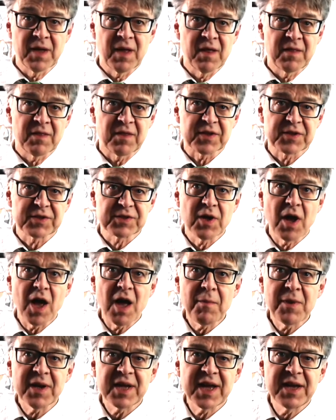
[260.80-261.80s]
The
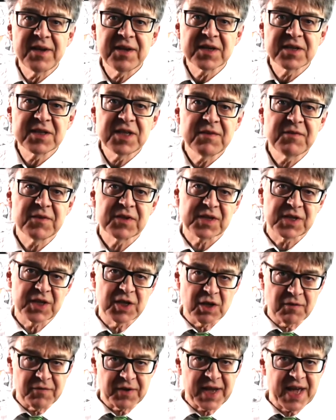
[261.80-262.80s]
thermal conductivity
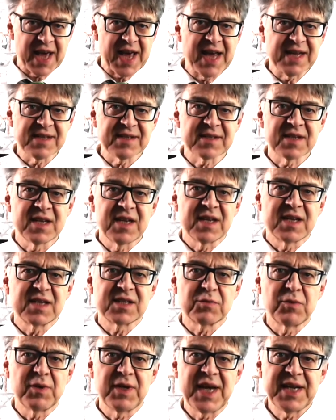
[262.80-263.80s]
of a gas is
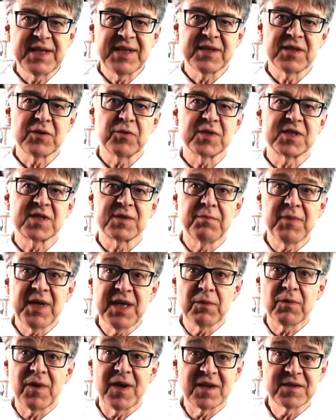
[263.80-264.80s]
related to its
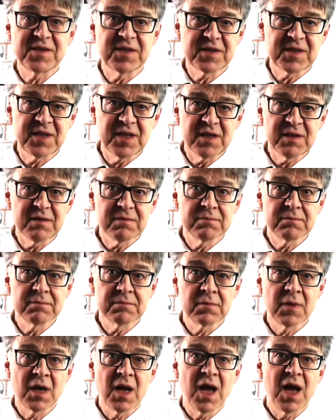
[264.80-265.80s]
mean velocity
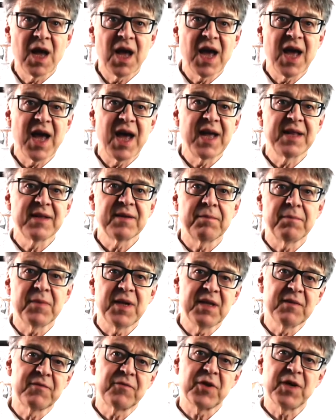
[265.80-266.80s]
and
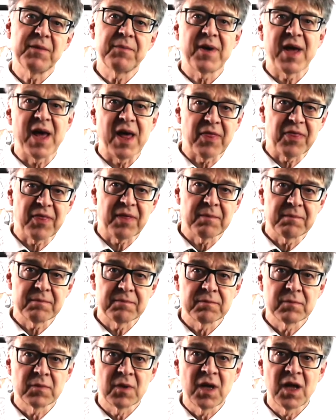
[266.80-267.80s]
mean free path.
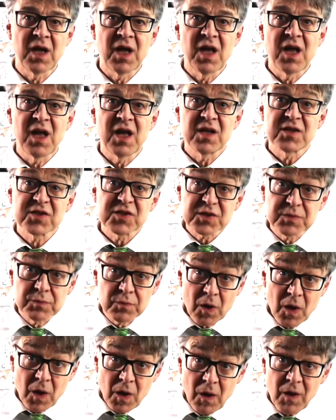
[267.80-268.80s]

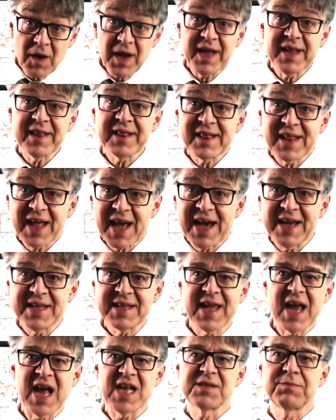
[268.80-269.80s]
Small and light
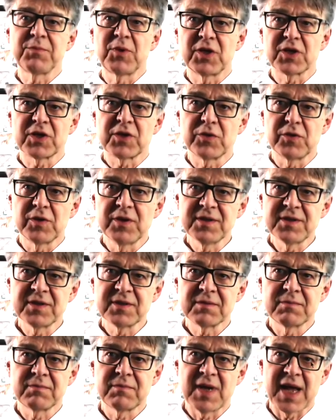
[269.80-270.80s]
gas
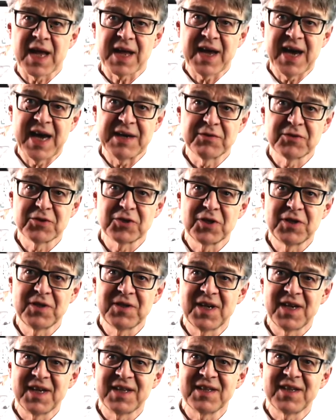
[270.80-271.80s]
molecules, like hydrogen
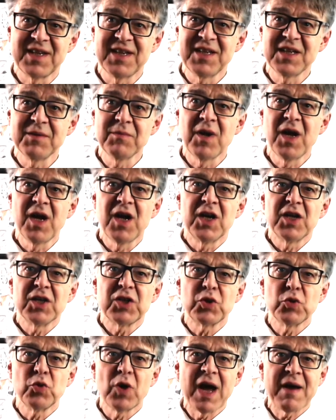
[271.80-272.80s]
and helium,
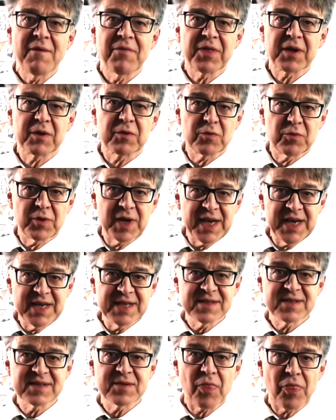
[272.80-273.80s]
do have the
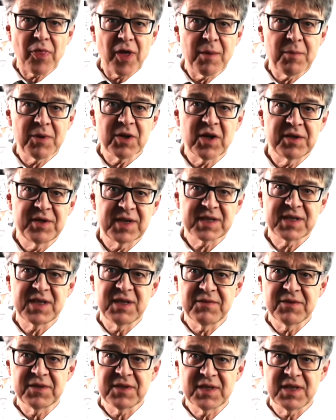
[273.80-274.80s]
greatest thermal
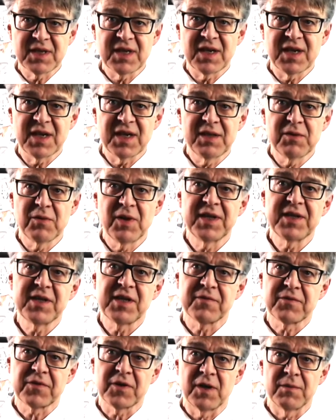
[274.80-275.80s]
conductivity in
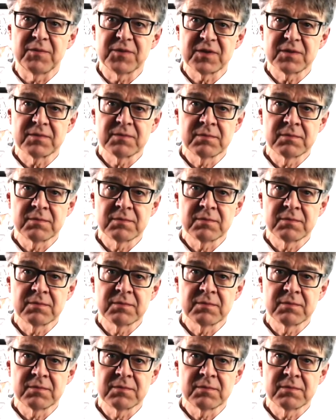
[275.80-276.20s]
relative terms.